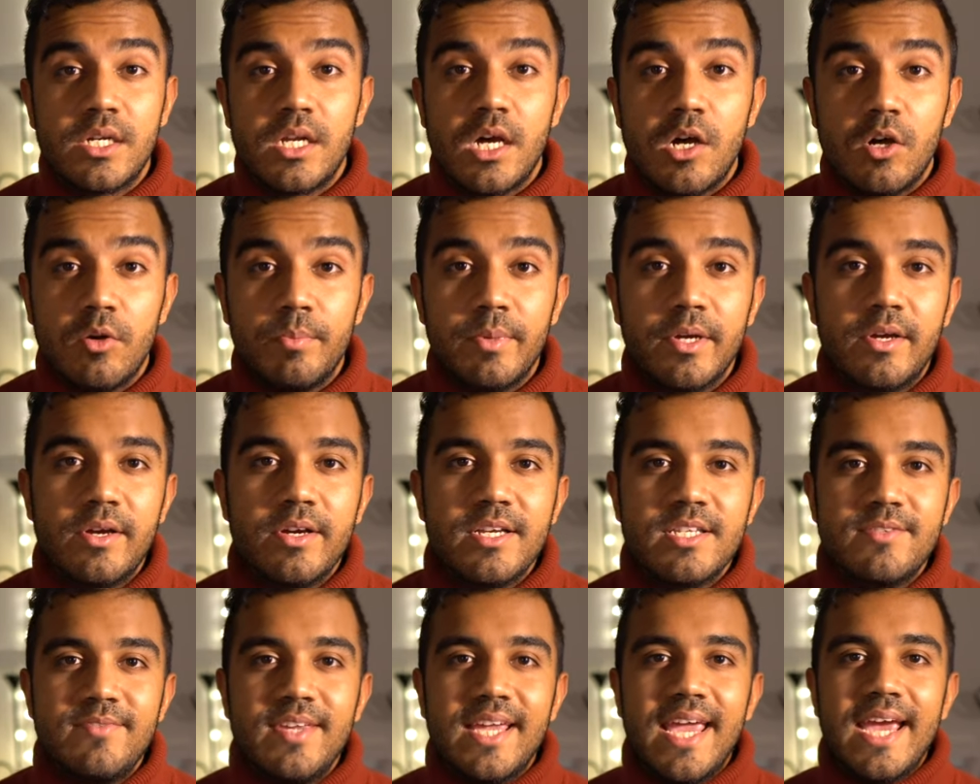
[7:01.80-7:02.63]
now
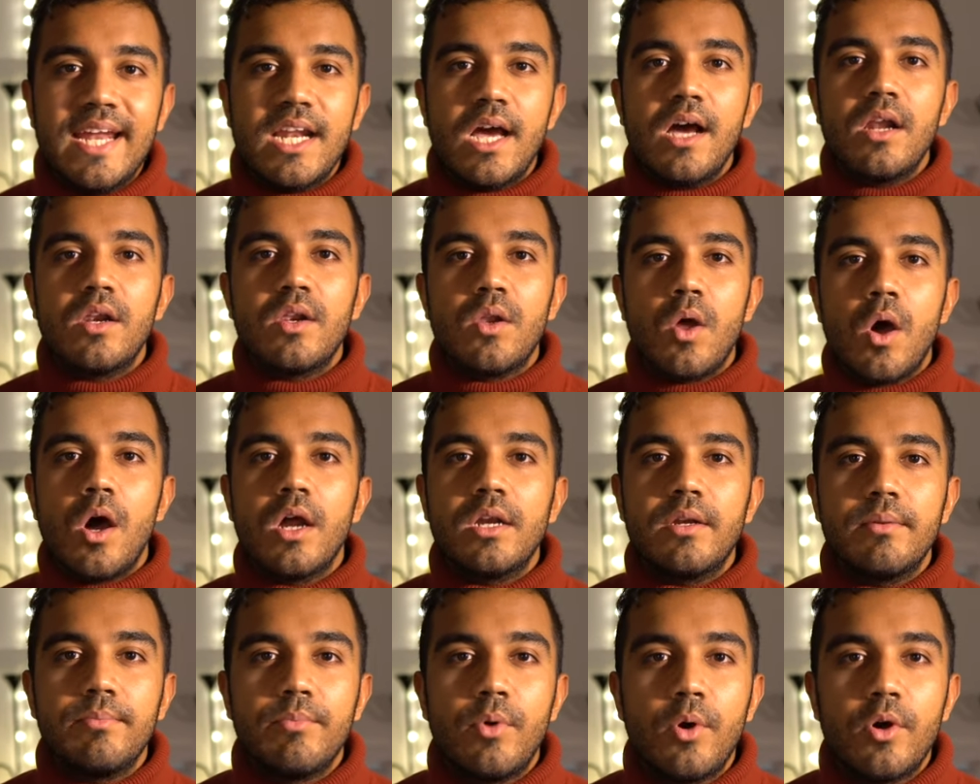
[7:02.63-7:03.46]
because we get a
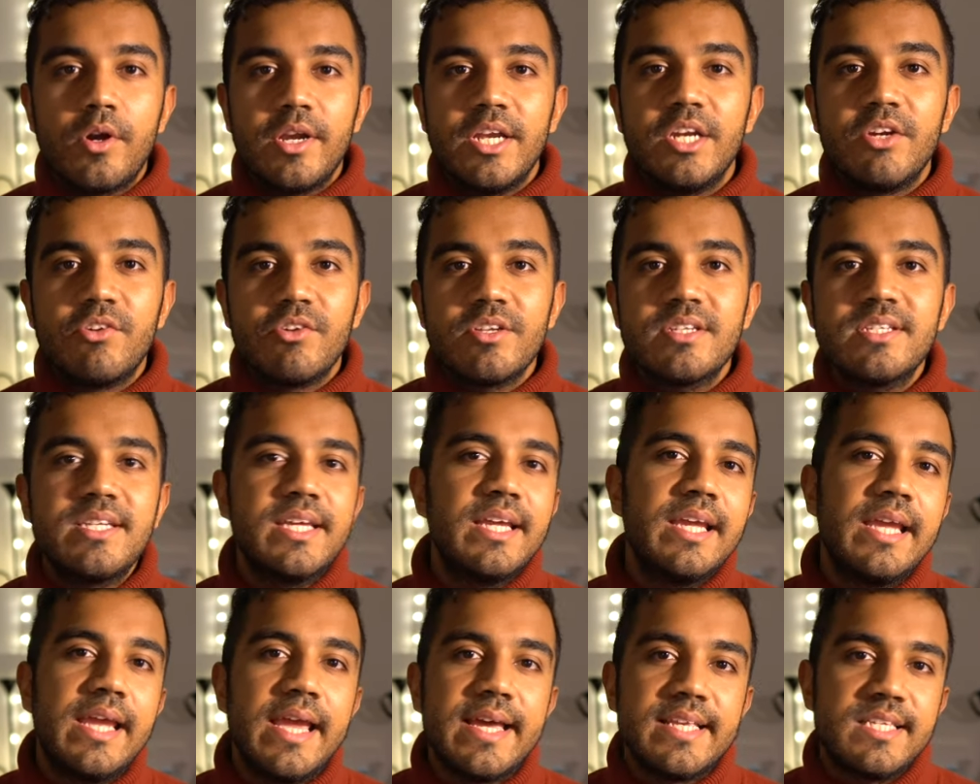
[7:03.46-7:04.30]
lot more
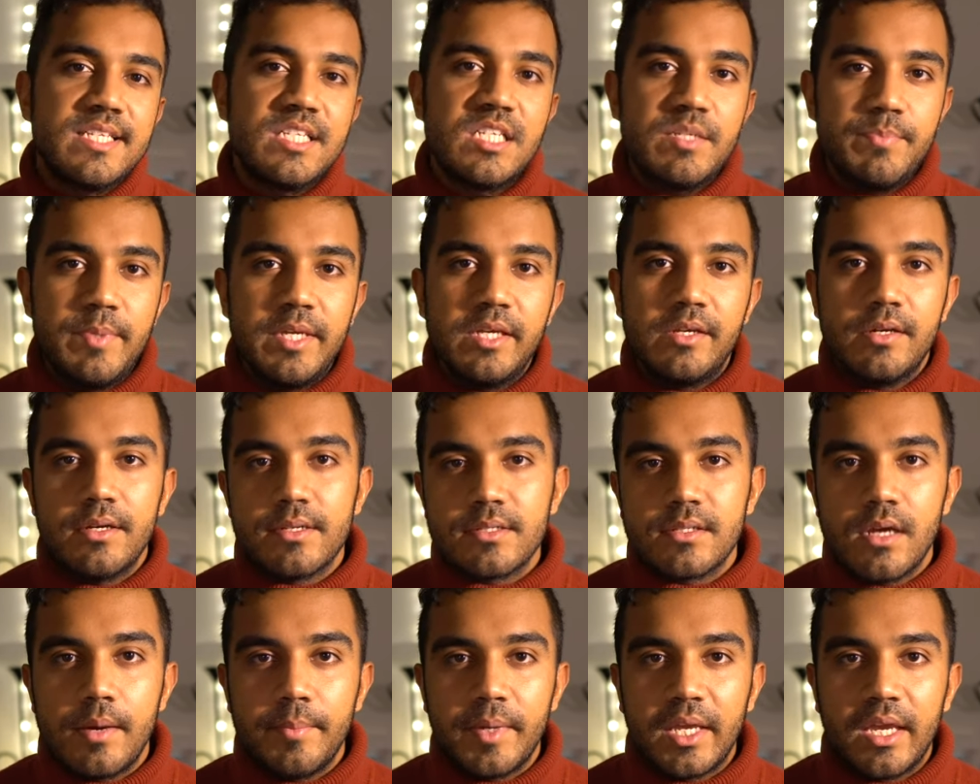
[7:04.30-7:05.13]
interesting guest speakers
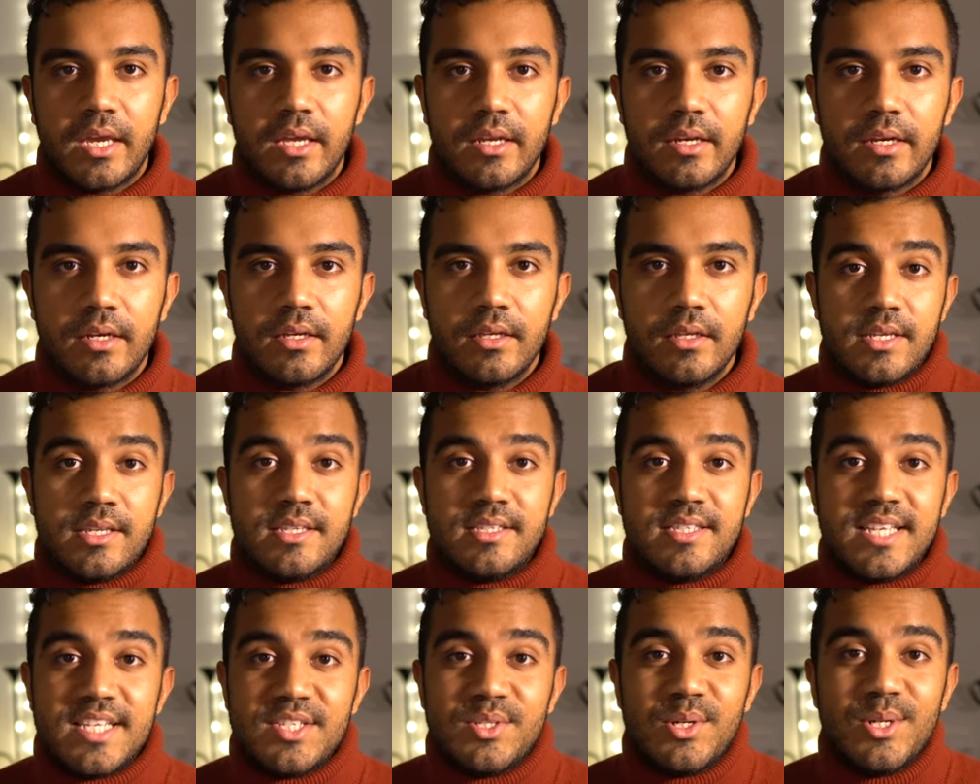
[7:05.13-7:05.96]
coming in. Since
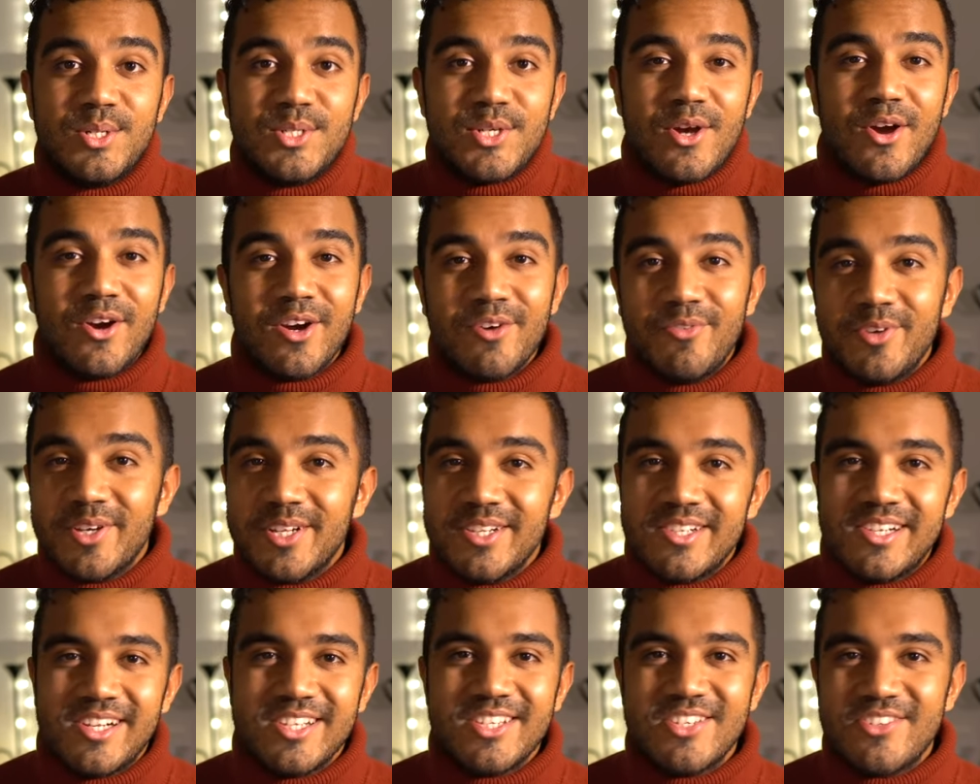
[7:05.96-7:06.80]
there's no
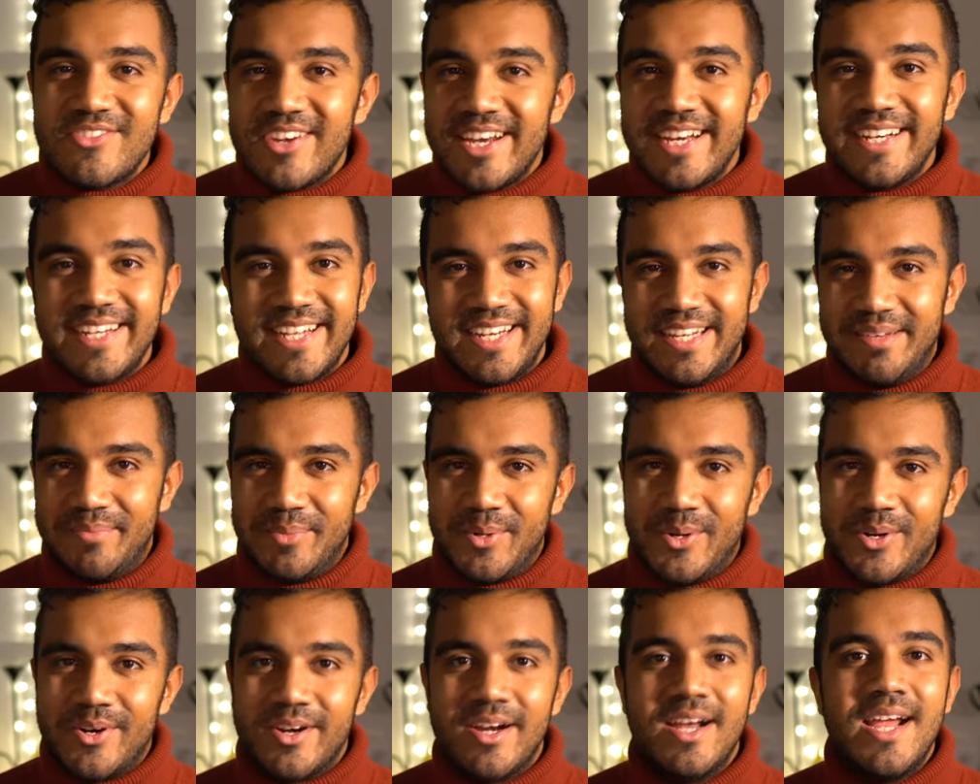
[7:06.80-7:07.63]
geographical constraint
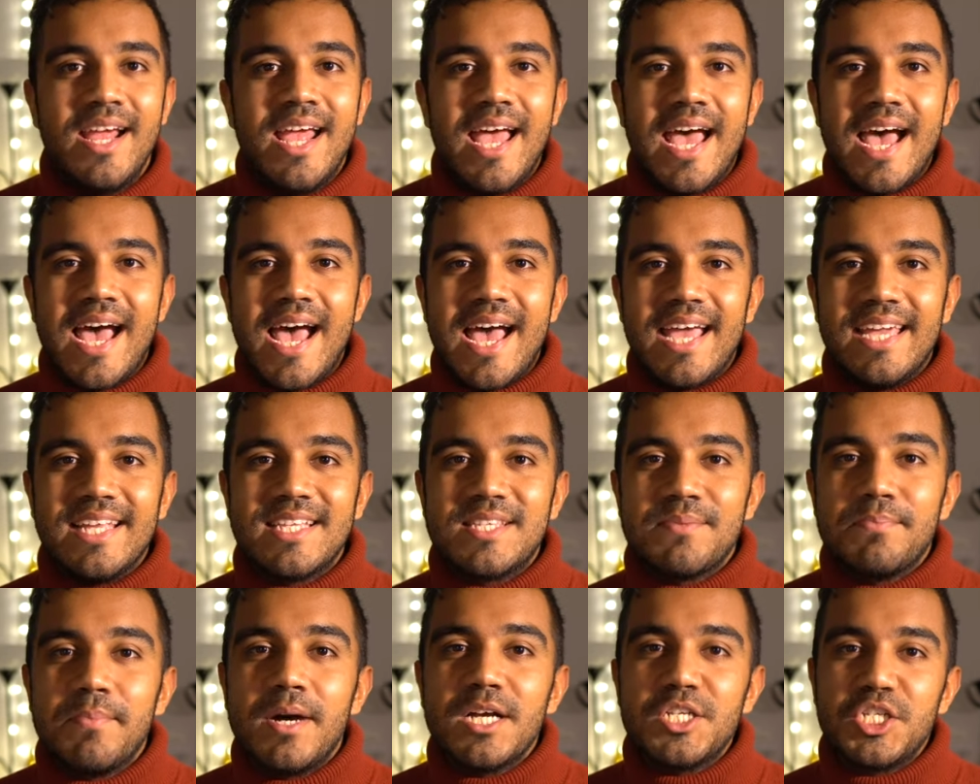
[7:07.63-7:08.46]
anymore,
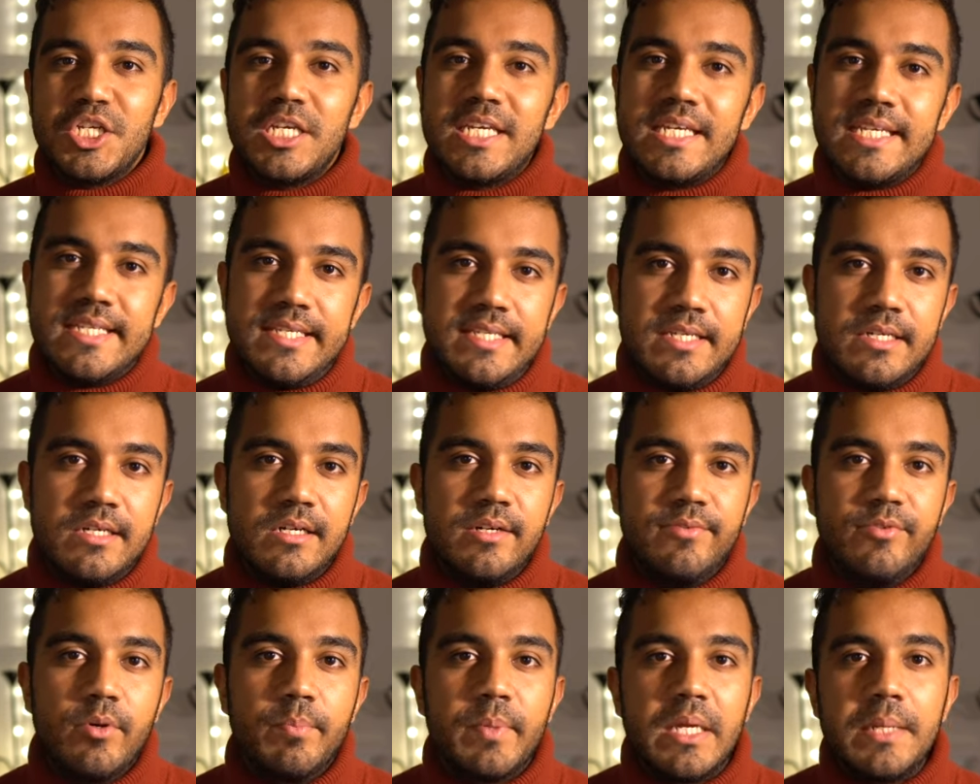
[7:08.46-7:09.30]
it's much easier
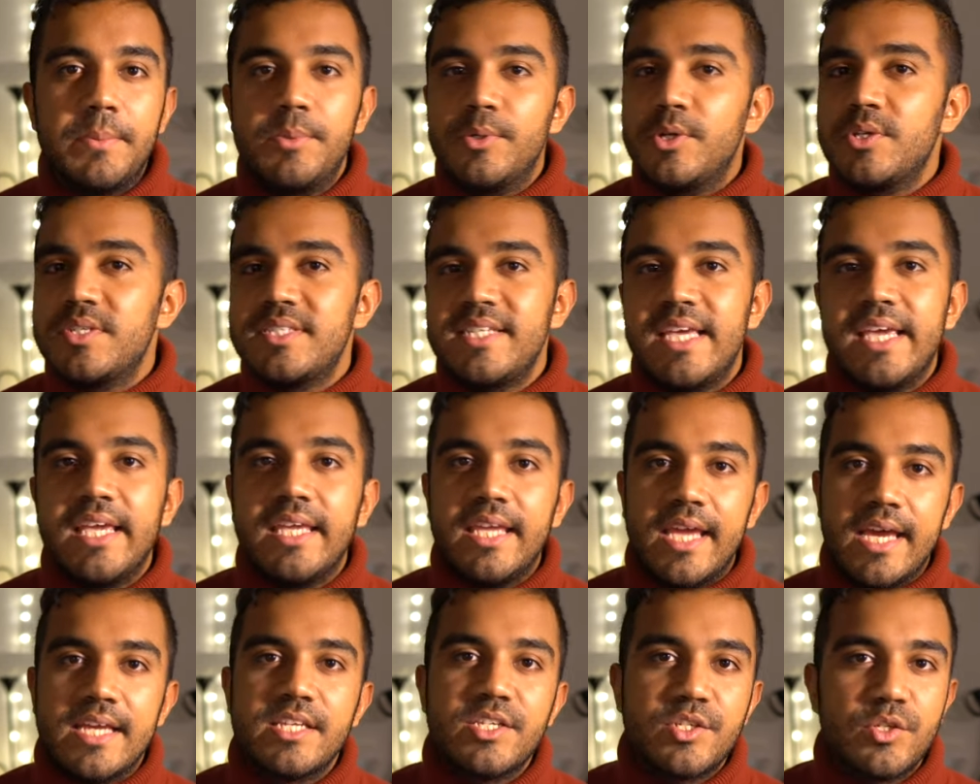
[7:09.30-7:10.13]
for people to say
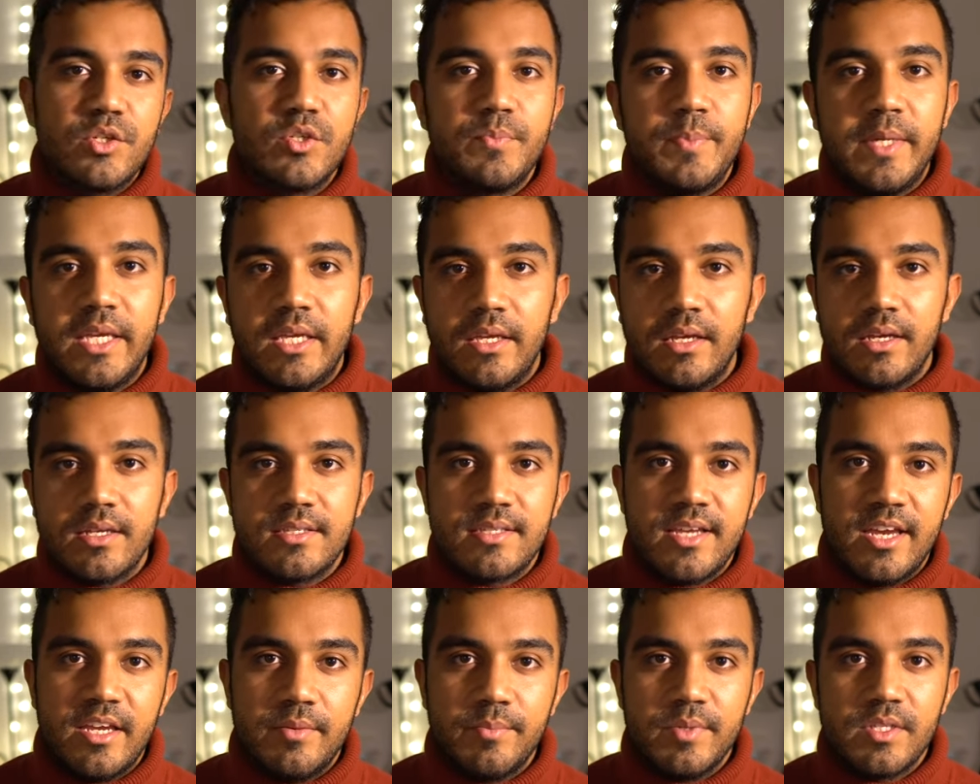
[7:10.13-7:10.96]
yes to speaking
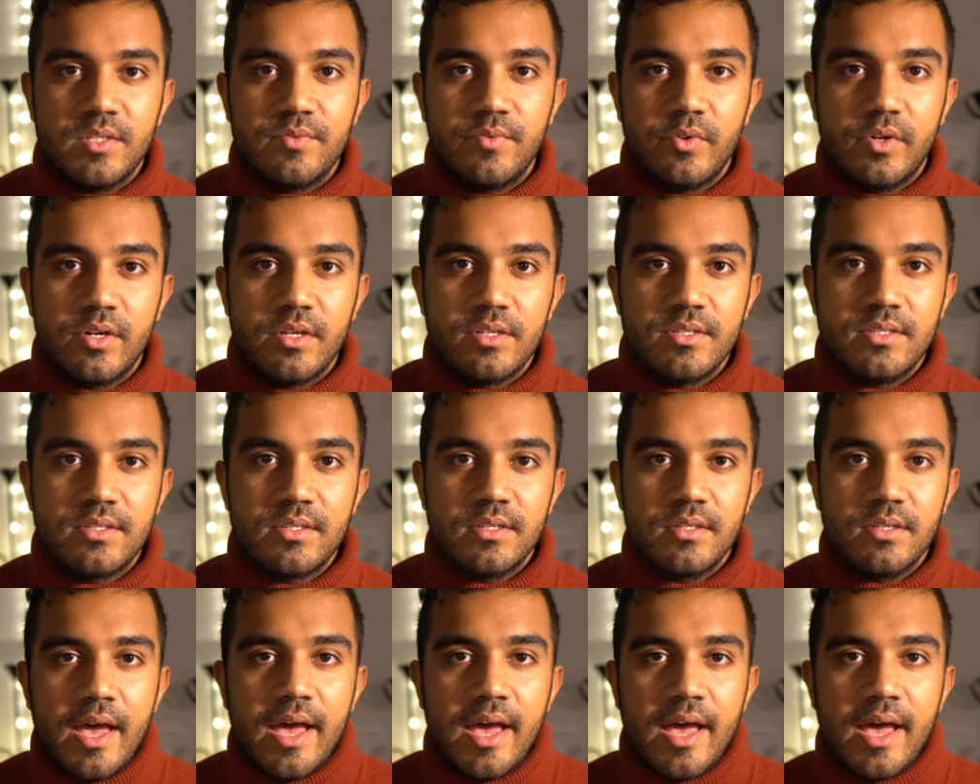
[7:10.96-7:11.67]
assignments for us.